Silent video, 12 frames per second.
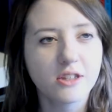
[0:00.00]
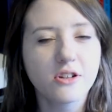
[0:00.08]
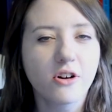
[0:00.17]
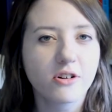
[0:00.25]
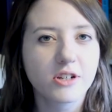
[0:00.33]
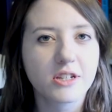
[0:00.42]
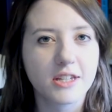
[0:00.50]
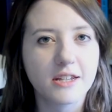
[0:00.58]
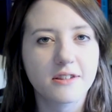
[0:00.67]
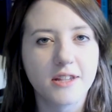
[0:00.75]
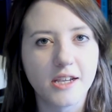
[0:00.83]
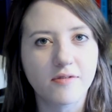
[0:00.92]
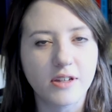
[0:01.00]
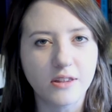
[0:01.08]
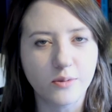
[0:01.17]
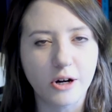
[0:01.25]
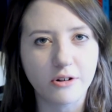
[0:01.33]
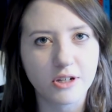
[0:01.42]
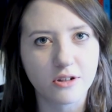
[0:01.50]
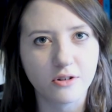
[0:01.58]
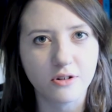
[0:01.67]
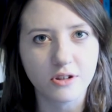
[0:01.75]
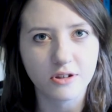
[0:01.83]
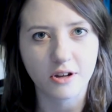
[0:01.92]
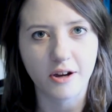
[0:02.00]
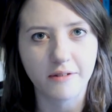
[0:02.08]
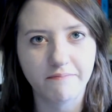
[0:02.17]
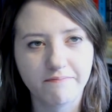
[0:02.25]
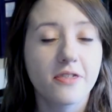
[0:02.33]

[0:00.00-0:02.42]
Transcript: The Doctor says saving the world is a good start.